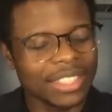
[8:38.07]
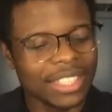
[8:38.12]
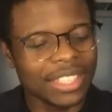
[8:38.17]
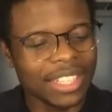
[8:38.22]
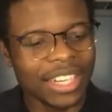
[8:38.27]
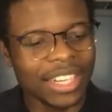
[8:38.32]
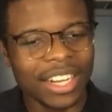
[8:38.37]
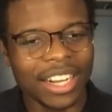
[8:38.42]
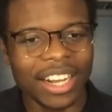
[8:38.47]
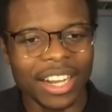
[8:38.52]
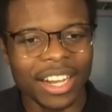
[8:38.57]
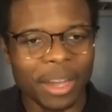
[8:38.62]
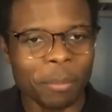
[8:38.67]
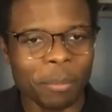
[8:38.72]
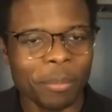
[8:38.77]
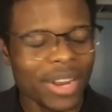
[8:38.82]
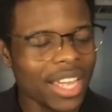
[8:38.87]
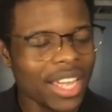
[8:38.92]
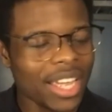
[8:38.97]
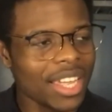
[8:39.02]
I'm
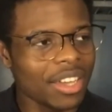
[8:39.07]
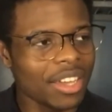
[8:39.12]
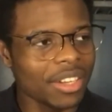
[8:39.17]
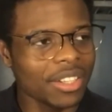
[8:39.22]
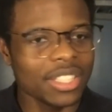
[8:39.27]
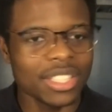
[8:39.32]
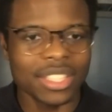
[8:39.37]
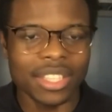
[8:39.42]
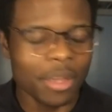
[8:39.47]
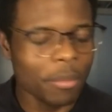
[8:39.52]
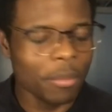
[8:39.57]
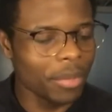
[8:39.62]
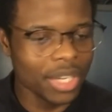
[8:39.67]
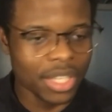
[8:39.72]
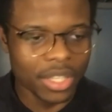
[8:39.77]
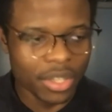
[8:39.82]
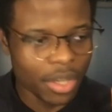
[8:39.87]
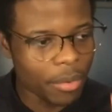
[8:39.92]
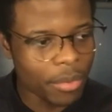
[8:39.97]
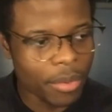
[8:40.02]
blanking on his name, but
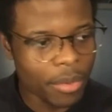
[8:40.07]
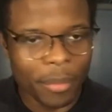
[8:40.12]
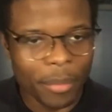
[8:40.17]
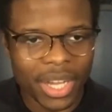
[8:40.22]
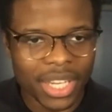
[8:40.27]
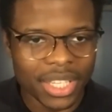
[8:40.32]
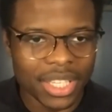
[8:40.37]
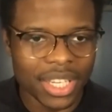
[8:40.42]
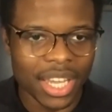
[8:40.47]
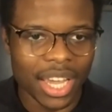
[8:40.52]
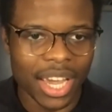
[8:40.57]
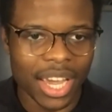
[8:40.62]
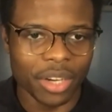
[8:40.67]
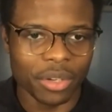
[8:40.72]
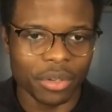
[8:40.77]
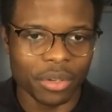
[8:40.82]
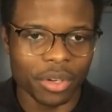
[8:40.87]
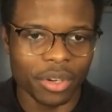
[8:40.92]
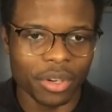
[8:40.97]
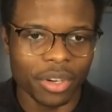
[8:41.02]
an amazing
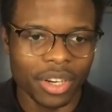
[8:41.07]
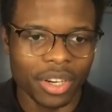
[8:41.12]
actor,